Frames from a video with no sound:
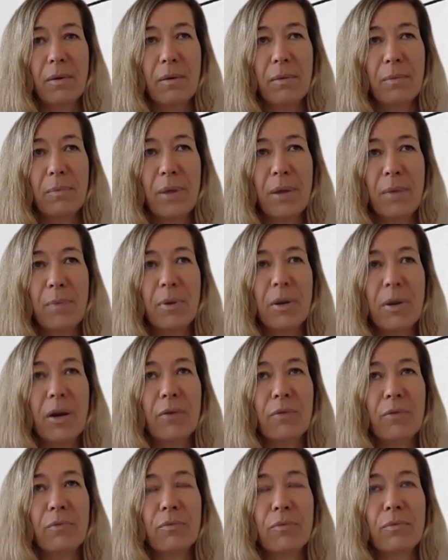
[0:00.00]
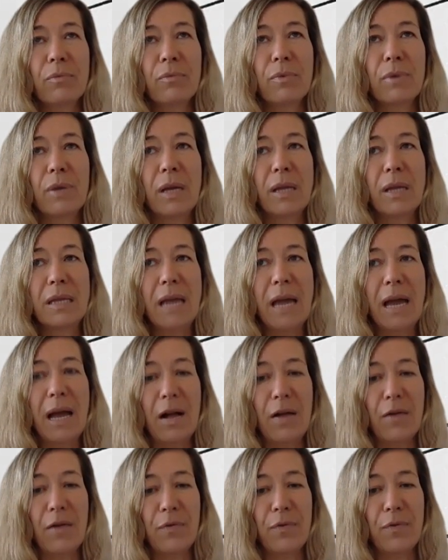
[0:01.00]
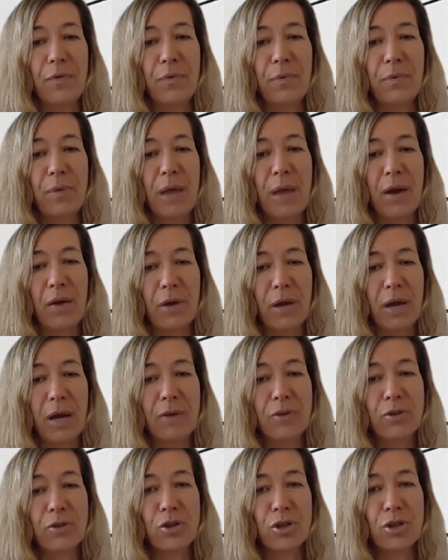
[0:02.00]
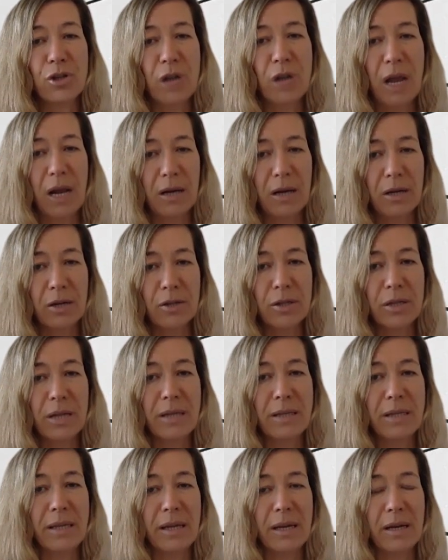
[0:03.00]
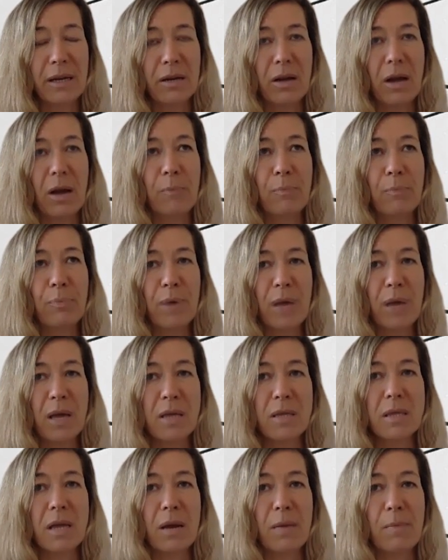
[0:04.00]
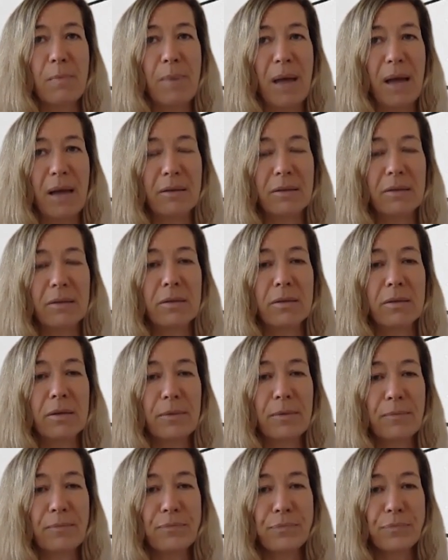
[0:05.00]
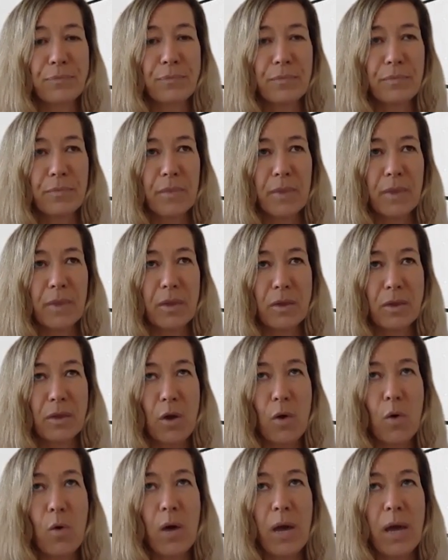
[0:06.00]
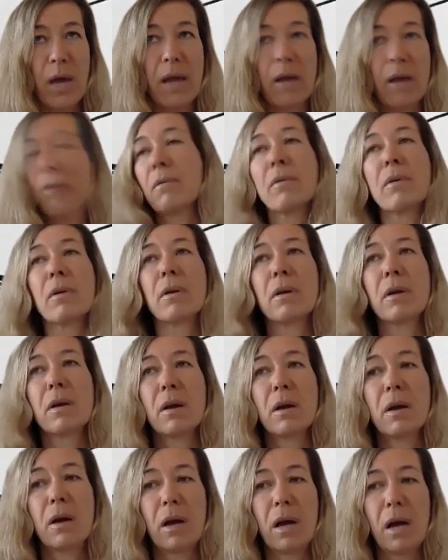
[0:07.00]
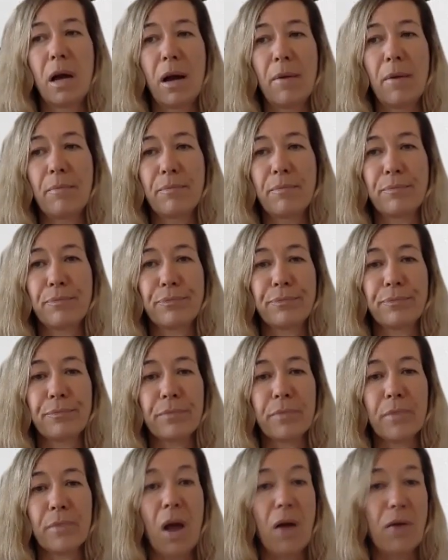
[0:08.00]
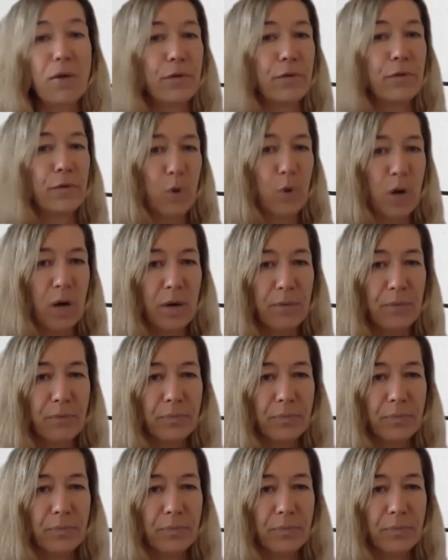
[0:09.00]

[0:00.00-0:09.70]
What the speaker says: People are in the health area challenged that they cannot bring their best knowing on the floor,